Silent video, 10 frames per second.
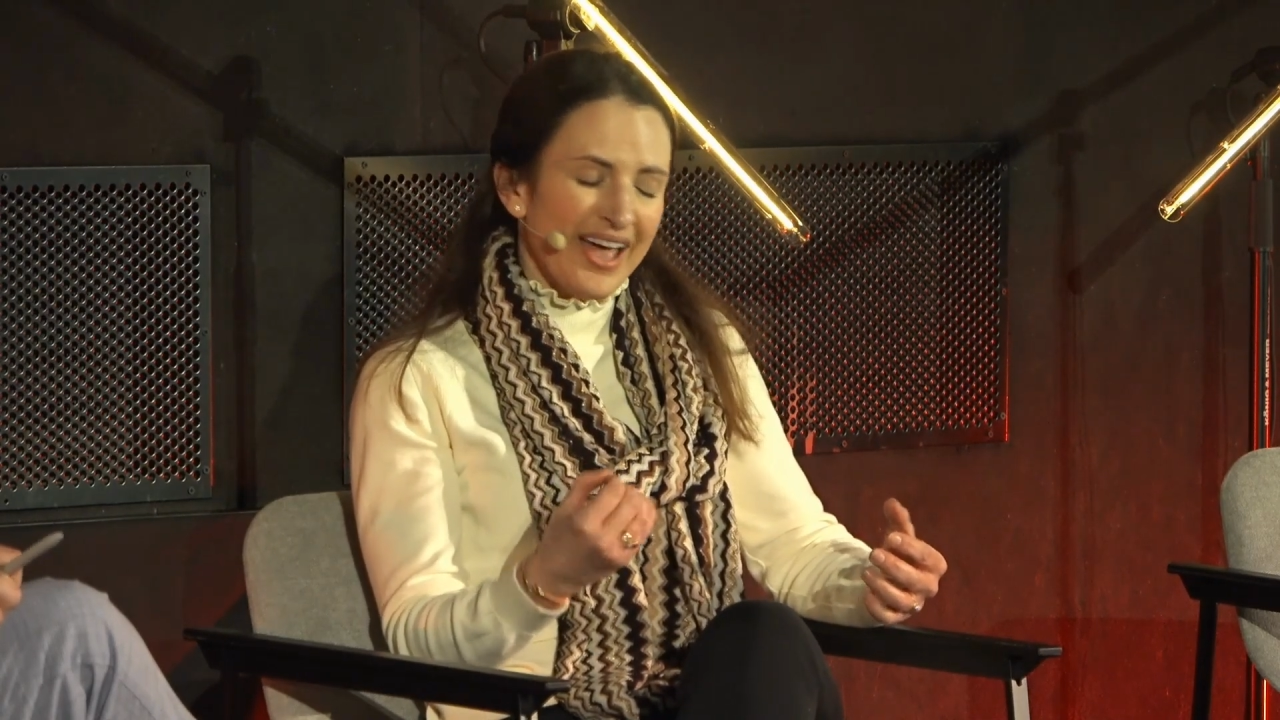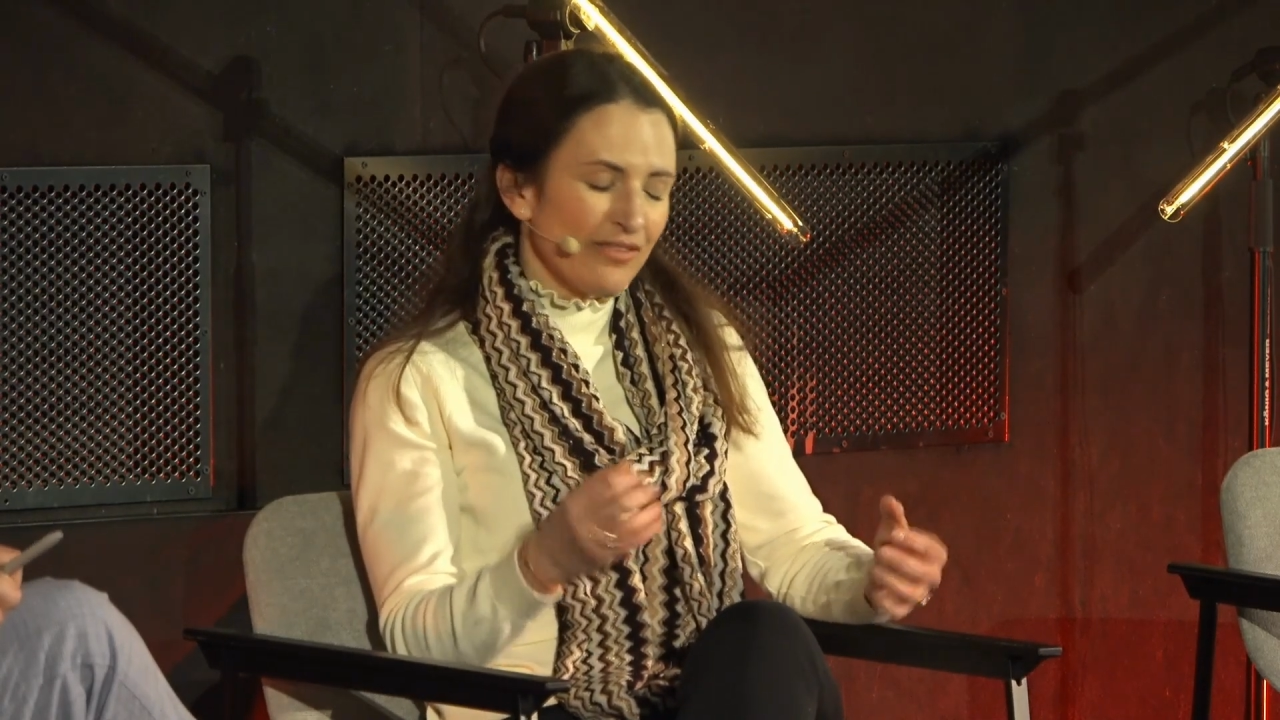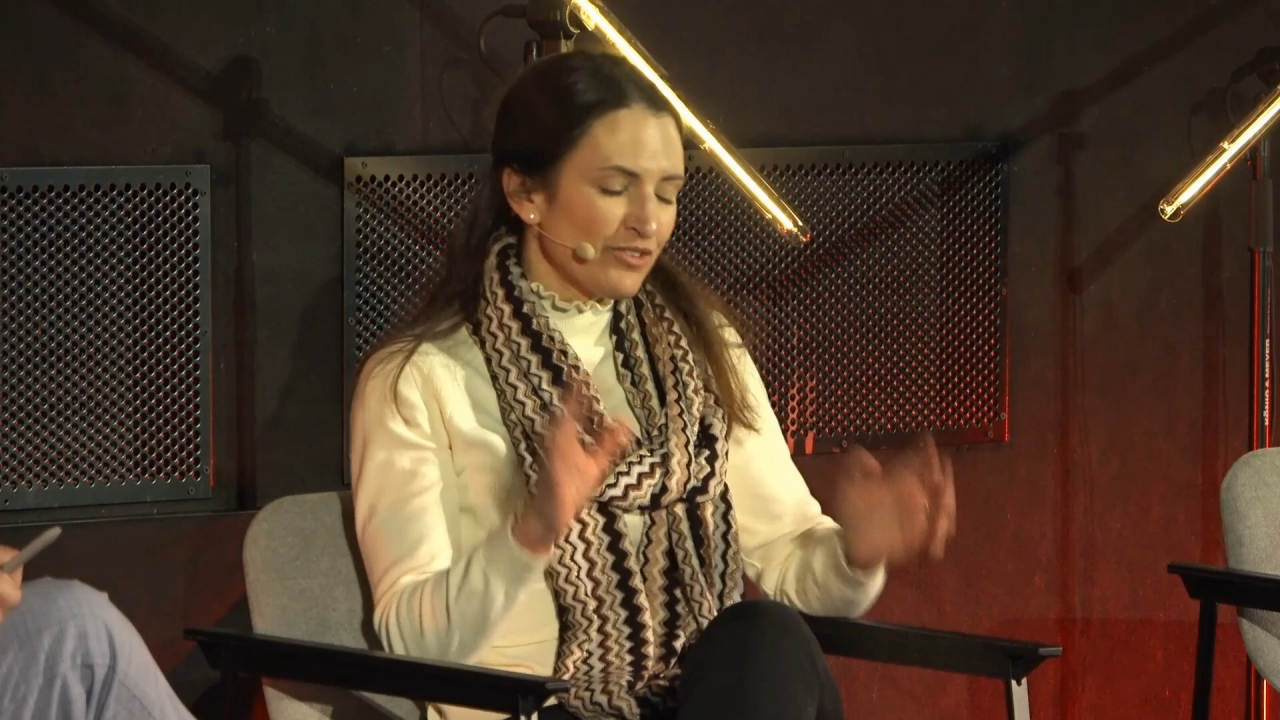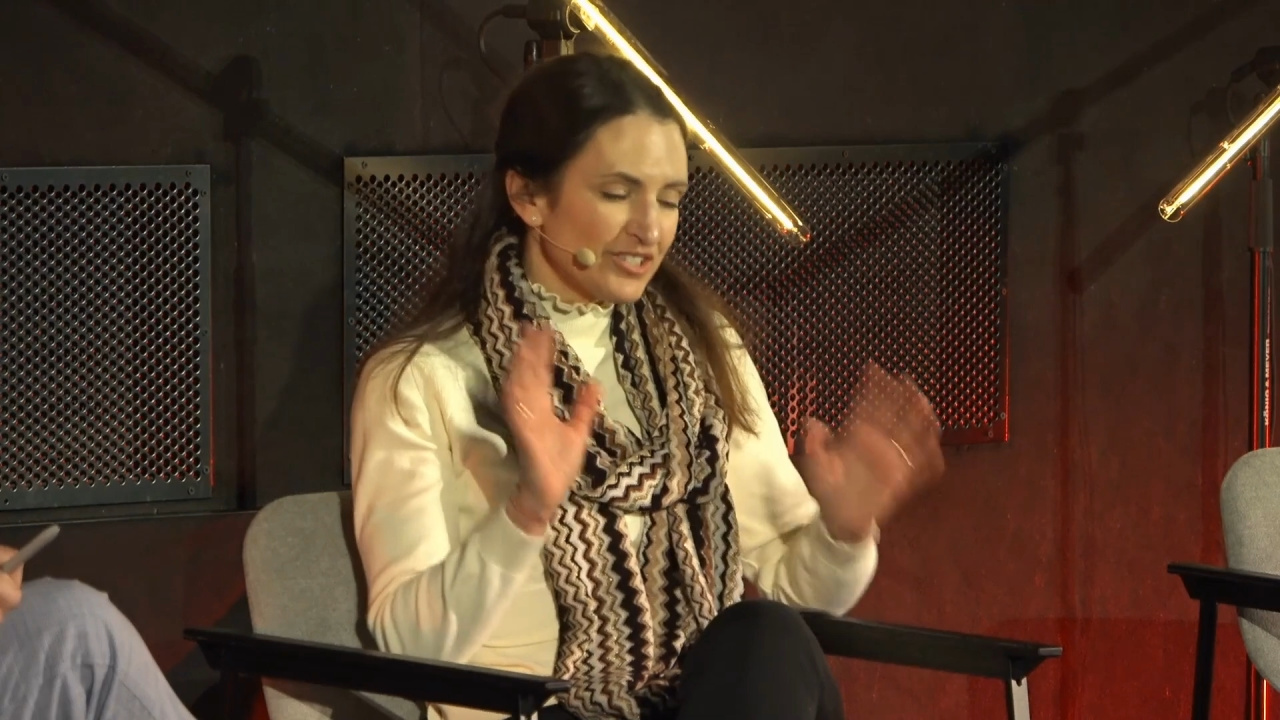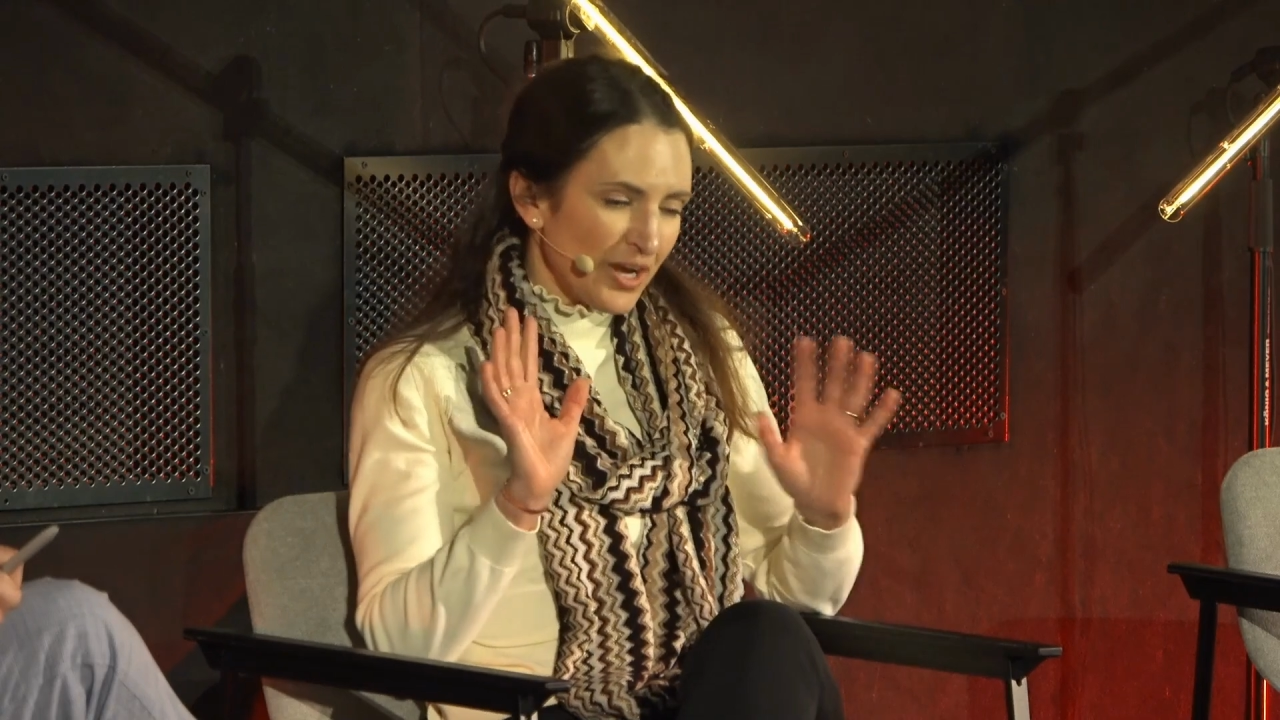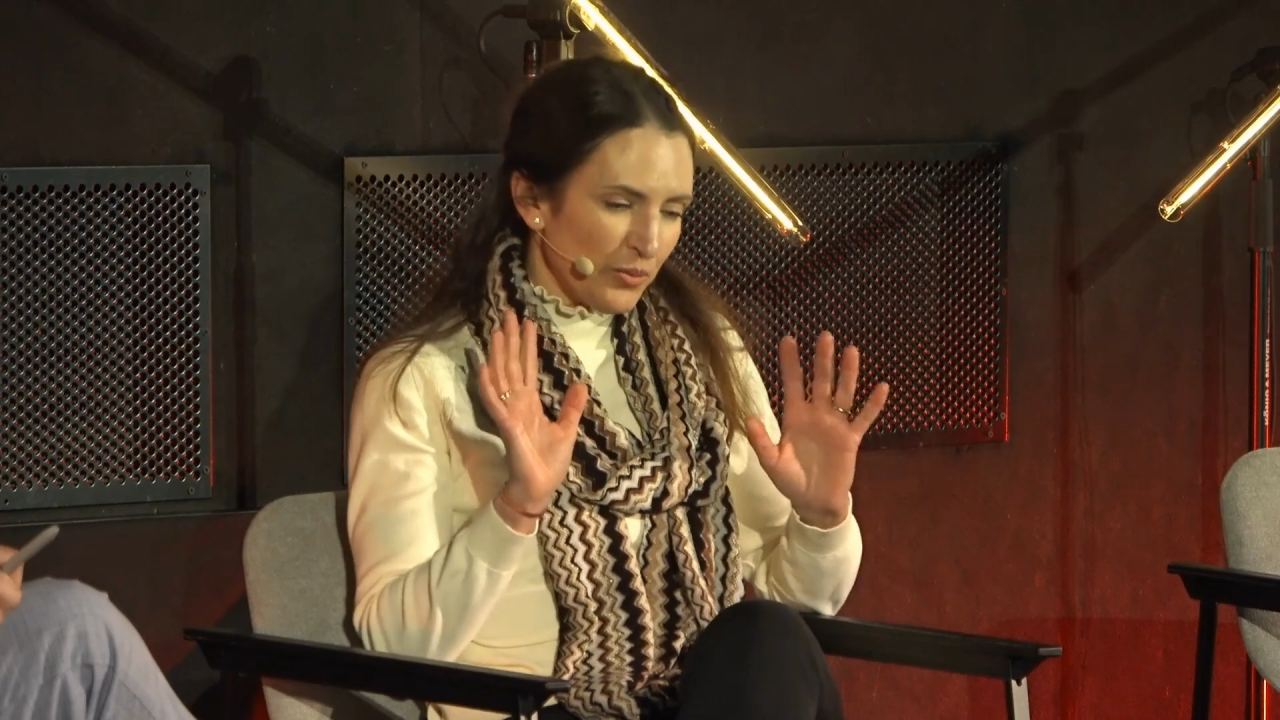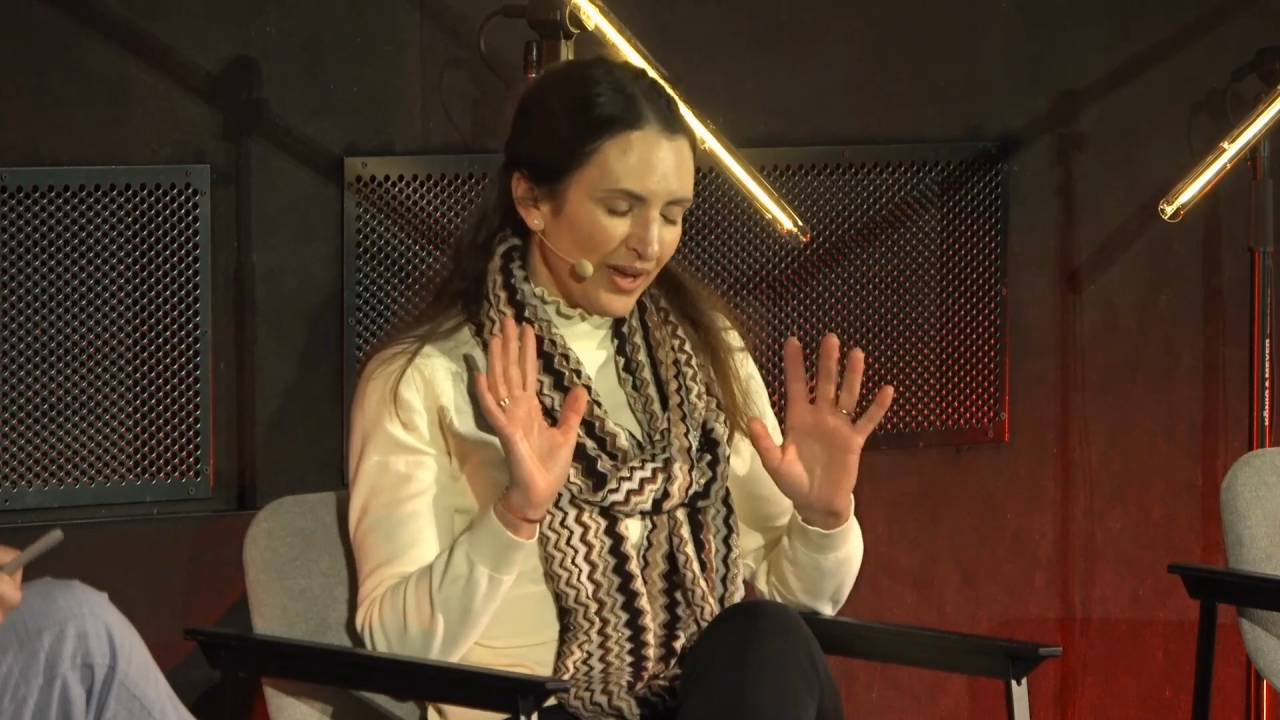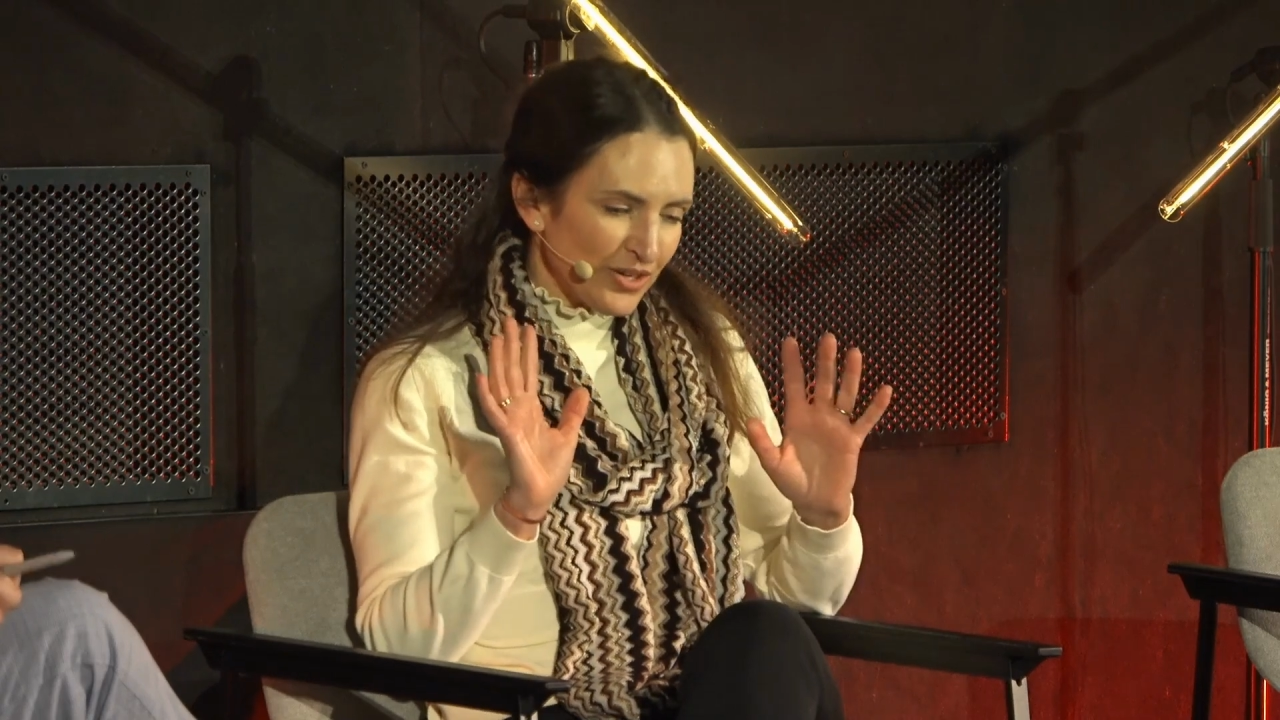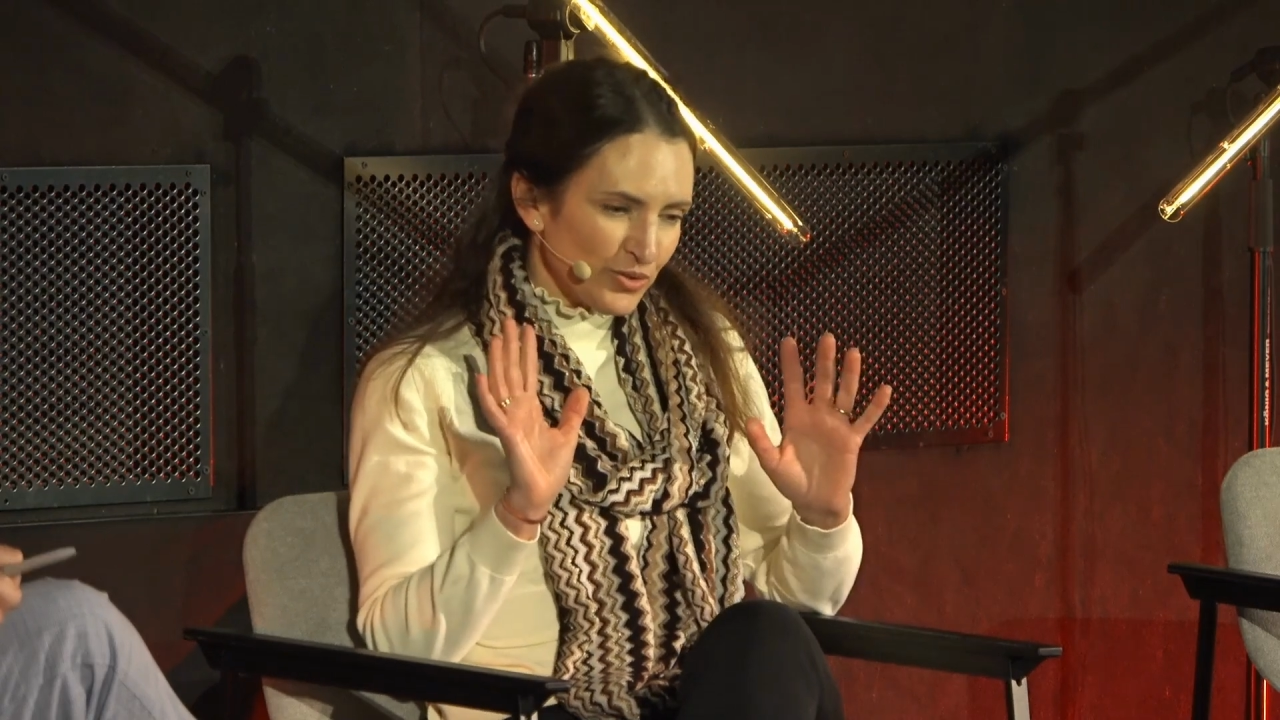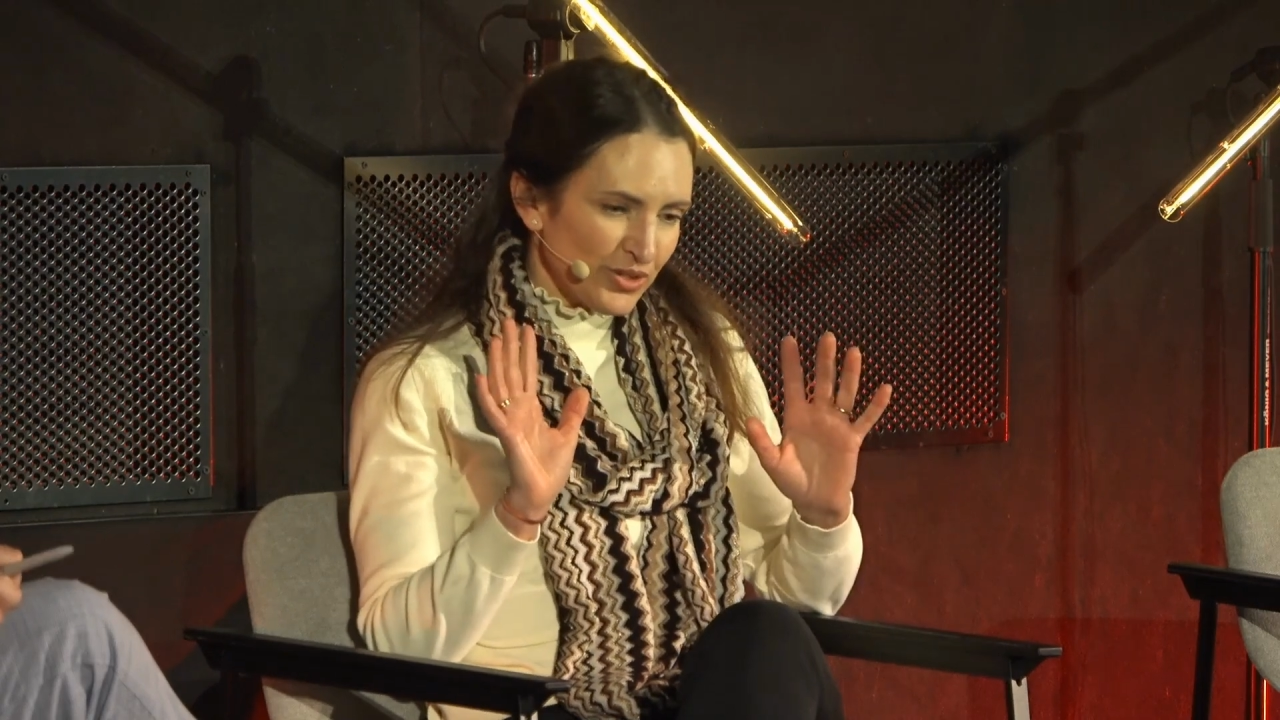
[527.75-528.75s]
every time we enter